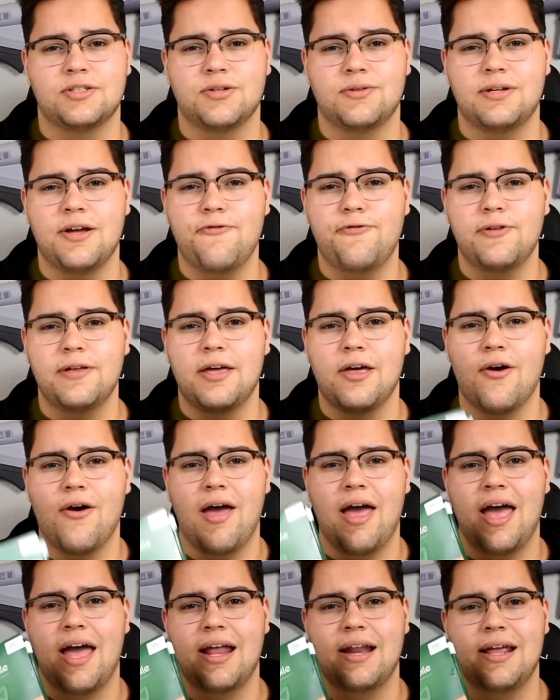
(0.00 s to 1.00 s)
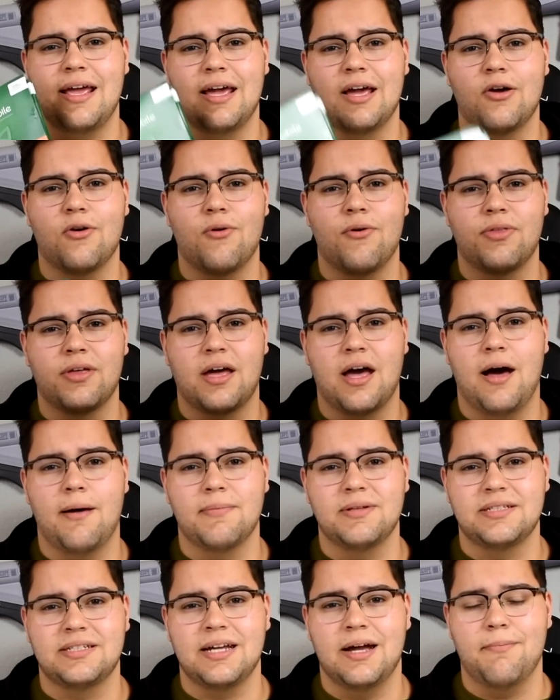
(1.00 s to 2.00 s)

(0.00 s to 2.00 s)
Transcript: So definitely go ahead and go in the comments